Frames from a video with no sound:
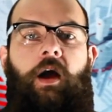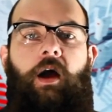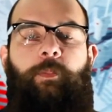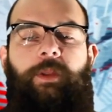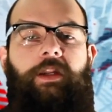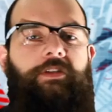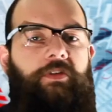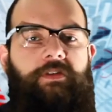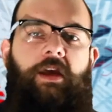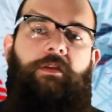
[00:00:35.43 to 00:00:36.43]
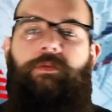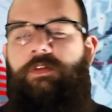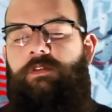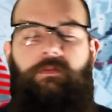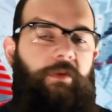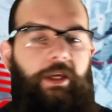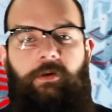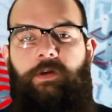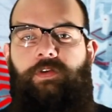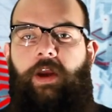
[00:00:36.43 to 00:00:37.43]
Then it turns out
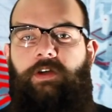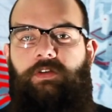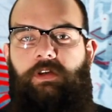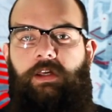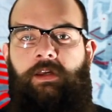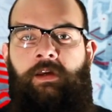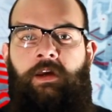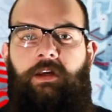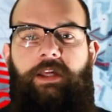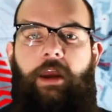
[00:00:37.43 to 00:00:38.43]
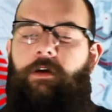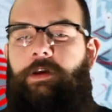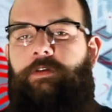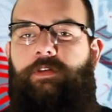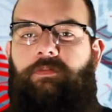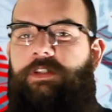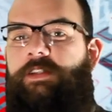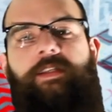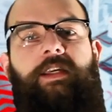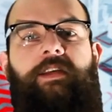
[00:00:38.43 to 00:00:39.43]
heroes are actually carriers of a
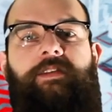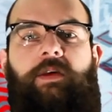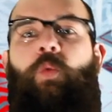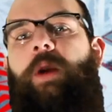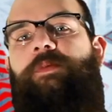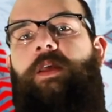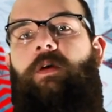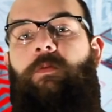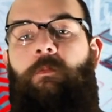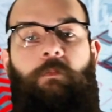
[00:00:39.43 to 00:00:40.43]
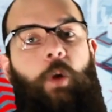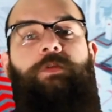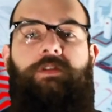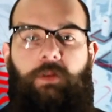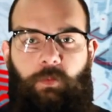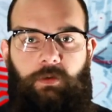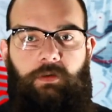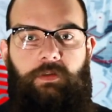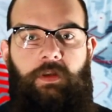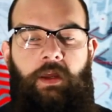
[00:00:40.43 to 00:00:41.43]
disease that wipes out most of the
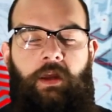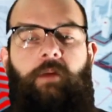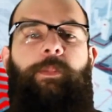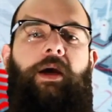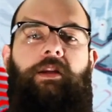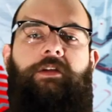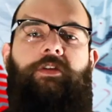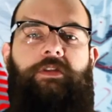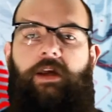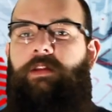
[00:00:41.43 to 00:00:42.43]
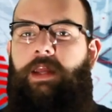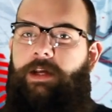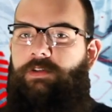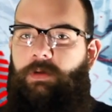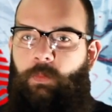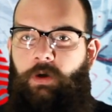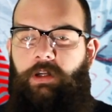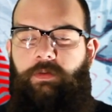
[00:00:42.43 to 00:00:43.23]
world, but it turns out they actually weren't.